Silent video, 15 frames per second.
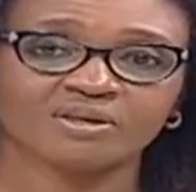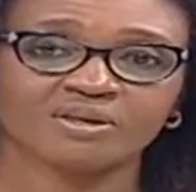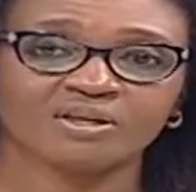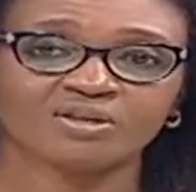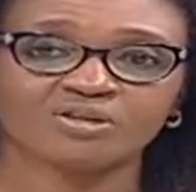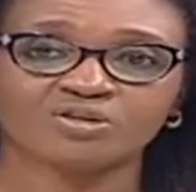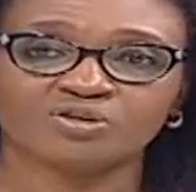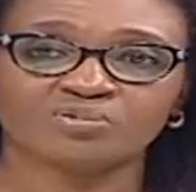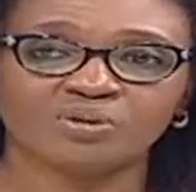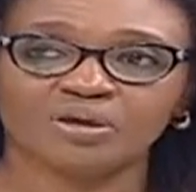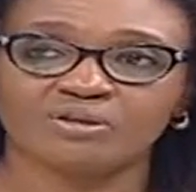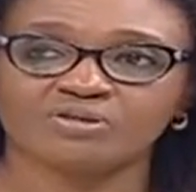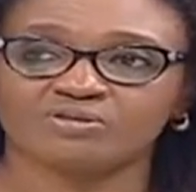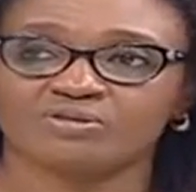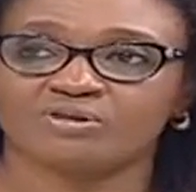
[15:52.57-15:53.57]

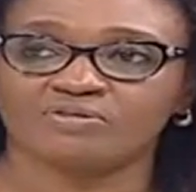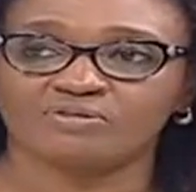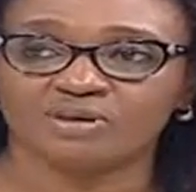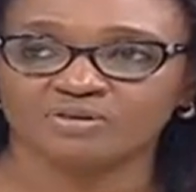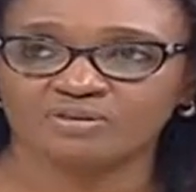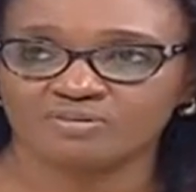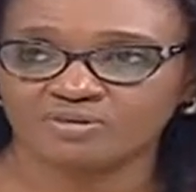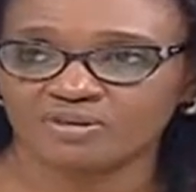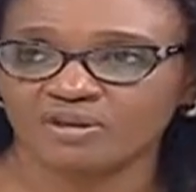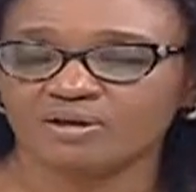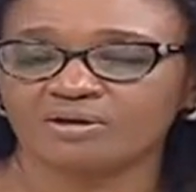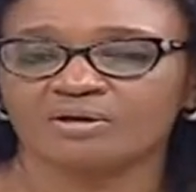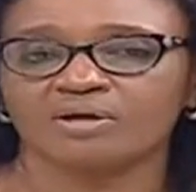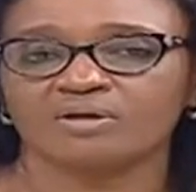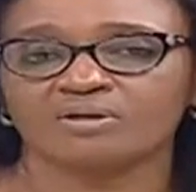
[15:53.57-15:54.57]
incubate yourself, like you're
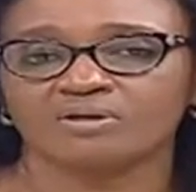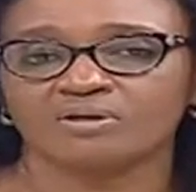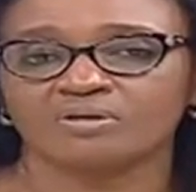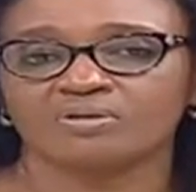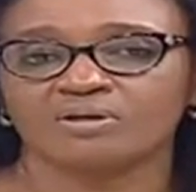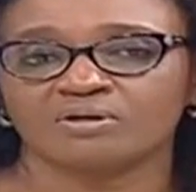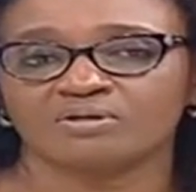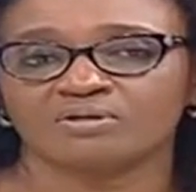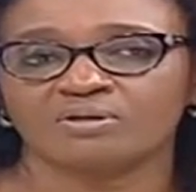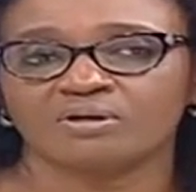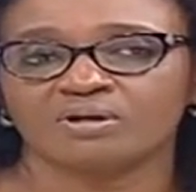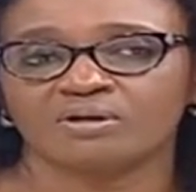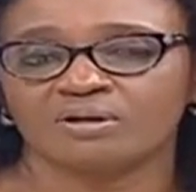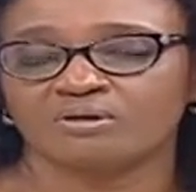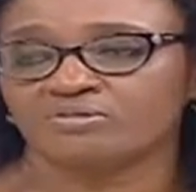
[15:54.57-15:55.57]
saying, and in
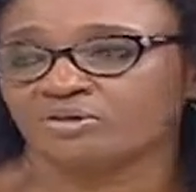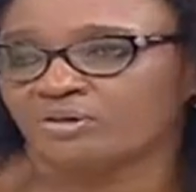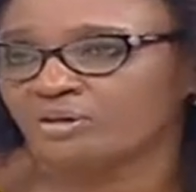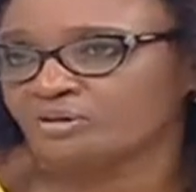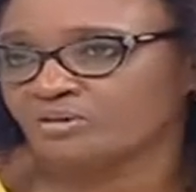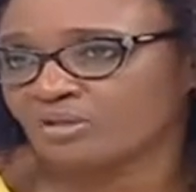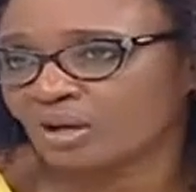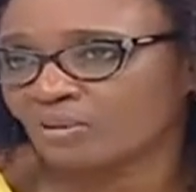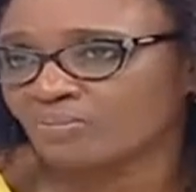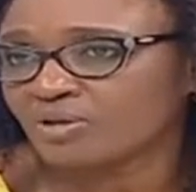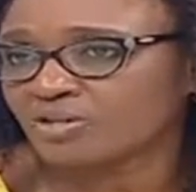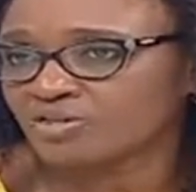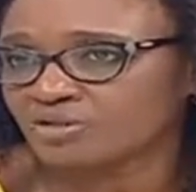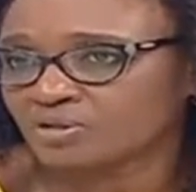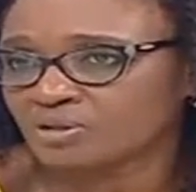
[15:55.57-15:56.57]
an
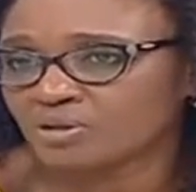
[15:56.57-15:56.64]
established